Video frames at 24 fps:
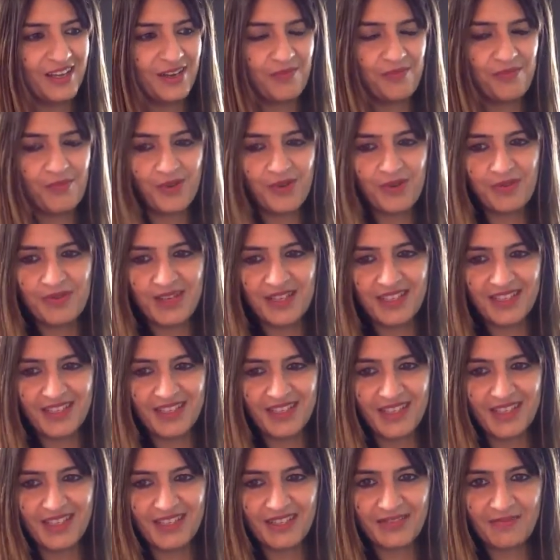more
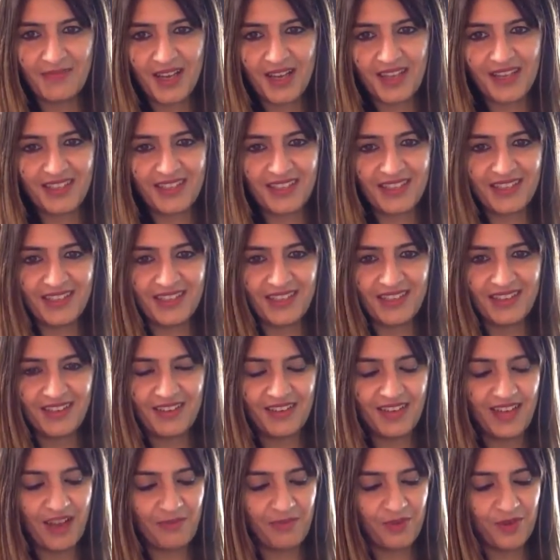messages. My
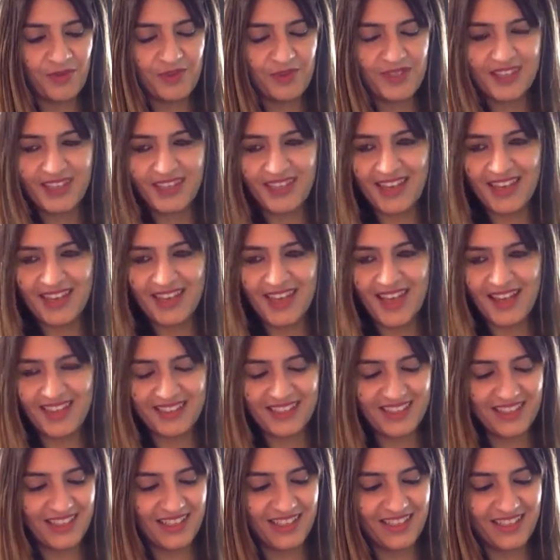laptop is again
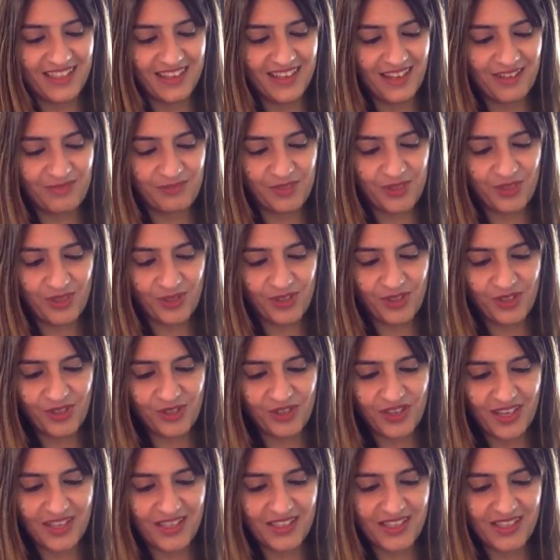acting, and I'm sure you
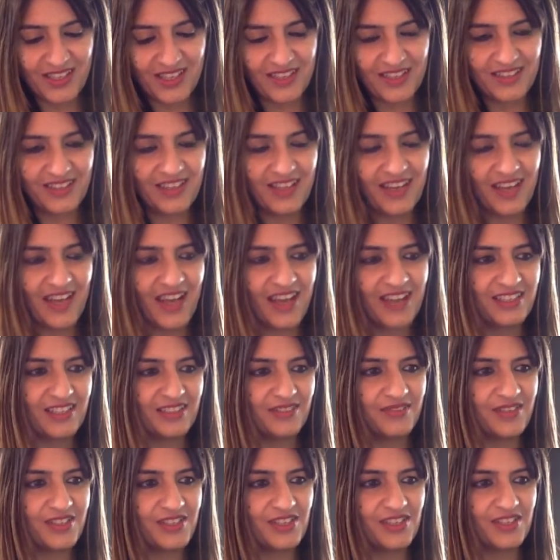guys are, yeah,
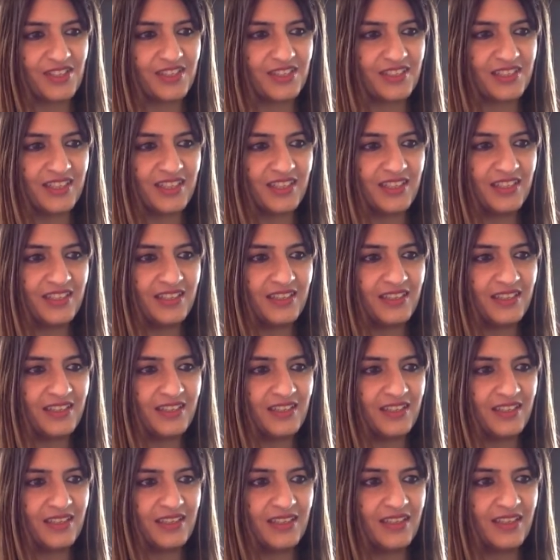activation. See,
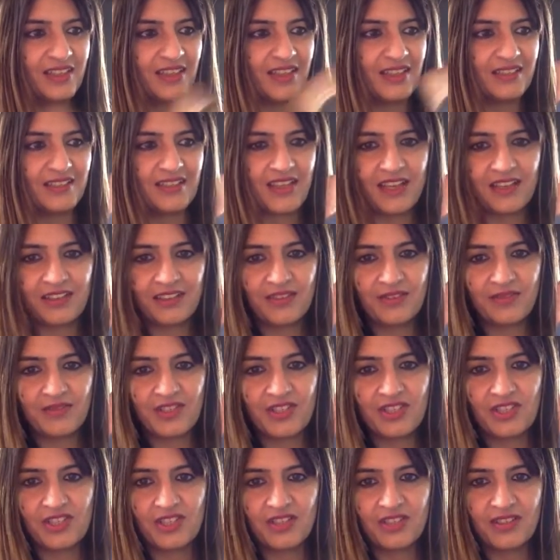it has
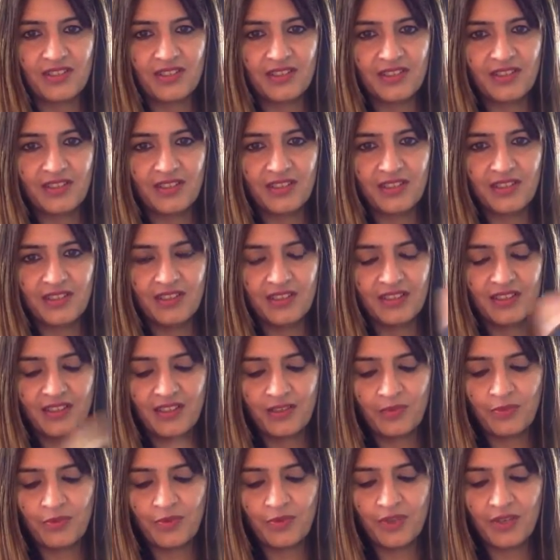activation.
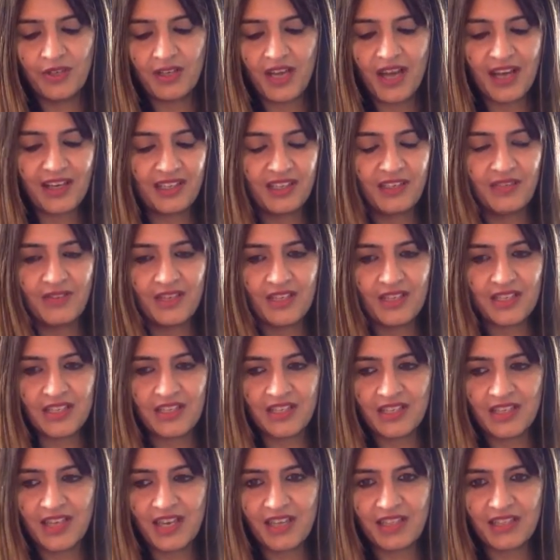Activate it,
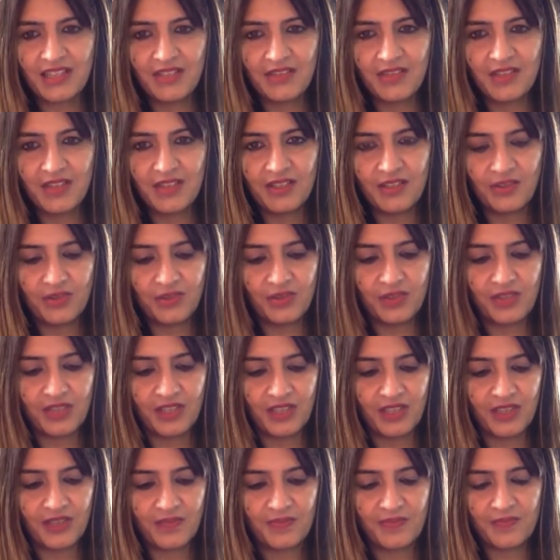activate the whole
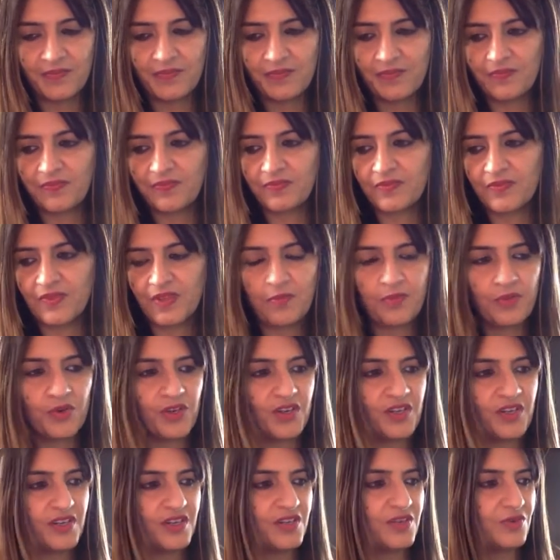thing, put
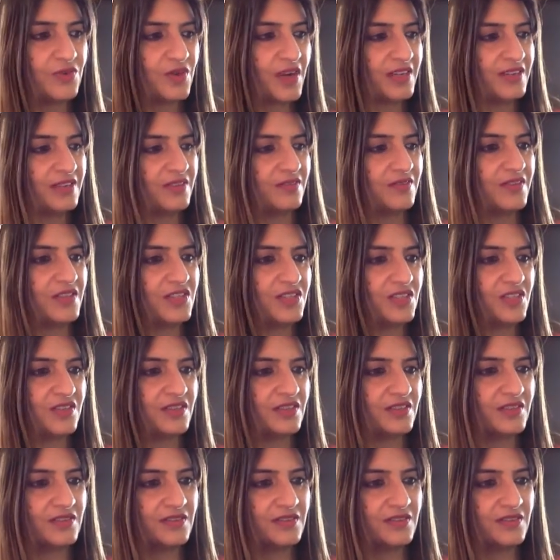it into activation.